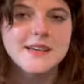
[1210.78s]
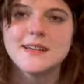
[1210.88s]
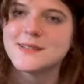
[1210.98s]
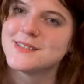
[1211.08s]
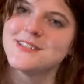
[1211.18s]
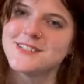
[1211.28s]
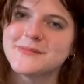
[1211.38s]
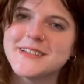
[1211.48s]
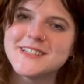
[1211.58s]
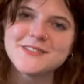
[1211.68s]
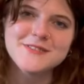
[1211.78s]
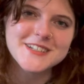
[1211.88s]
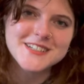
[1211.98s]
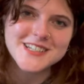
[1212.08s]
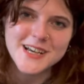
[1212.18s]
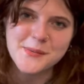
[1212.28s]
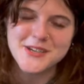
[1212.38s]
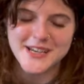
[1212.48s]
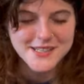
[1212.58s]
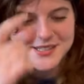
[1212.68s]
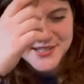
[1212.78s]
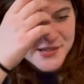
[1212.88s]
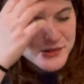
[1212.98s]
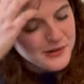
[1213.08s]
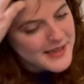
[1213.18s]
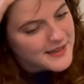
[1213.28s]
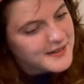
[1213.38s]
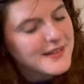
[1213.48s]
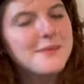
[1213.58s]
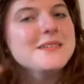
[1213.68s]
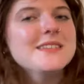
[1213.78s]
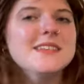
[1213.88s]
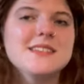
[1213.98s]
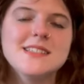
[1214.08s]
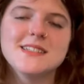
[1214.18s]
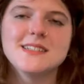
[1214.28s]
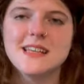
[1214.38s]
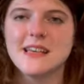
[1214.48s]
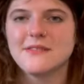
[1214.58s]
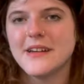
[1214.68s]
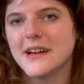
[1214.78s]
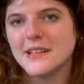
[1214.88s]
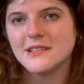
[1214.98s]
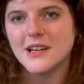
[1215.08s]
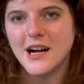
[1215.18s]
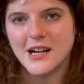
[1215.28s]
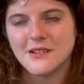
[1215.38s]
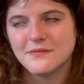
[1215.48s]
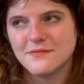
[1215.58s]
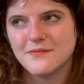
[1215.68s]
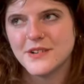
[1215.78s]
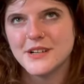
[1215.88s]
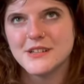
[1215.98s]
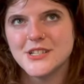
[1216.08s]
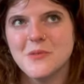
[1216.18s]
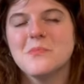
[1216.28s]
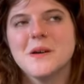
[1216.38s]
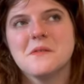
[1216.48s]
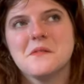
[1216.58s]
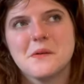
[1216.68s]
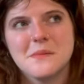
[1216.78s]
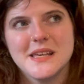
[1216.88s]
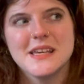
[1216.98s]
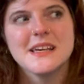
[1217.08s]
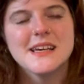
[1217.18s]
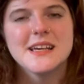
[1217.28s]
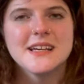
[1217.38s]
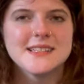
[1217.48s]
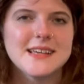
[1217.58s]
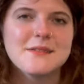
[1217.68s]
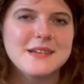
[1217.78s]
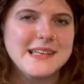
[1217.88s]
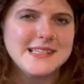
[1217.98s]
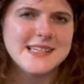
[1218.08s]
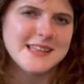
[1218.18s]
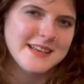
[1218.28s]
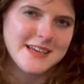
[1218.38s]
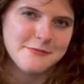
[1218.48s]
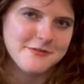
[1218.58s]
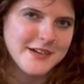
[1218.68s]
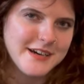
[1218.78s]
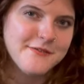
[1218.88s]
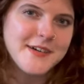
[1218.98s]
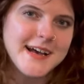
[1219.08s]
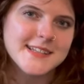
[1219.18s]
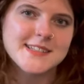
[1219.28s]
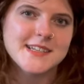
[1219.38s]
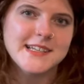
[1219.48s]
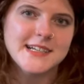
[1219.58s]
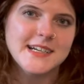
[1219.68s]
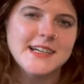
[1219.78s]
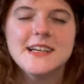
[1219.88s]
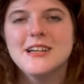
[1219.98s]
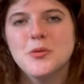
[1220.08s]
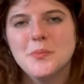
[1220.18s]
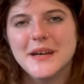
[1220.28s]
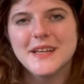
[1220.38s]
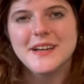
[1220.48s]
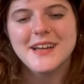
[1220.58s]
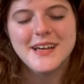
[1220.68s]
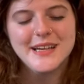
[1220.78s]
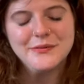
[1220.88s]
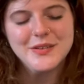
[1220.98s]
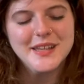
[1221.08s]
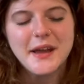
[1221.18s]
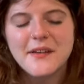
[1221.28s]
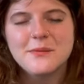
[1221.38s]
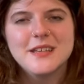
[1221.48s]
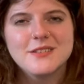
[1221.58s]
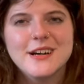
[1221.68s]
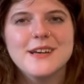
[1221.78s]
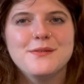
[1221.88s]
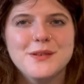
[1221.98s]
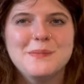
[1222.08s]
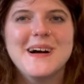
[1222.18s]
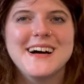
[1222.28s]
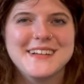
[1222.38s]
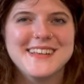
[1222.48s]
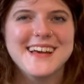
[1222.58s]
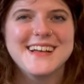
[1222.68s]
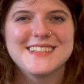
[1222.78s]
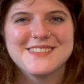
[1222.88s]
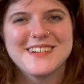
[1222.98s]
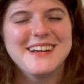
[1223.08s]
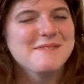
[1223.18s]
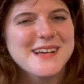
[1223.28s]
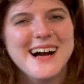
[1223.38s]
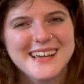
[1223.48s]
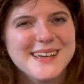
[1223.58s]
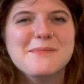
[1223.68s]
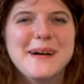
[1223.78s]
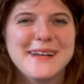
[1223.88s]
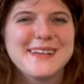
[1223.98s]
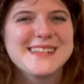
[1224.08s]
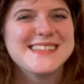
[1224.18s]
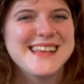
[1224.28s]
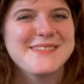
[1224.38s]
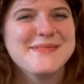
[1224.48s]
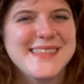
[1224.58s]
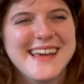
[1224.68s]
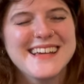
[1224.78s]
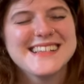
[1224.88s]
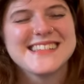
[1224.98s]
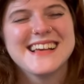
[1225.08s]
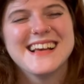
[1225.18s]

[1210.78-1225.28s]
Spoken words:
So these are my two finished objects. This didn't take very long for a jumper for me, because I wouldn't say that I'm a very fast knitter, but I feel like I've made quite a few podcasts where I'm talking about all the same things.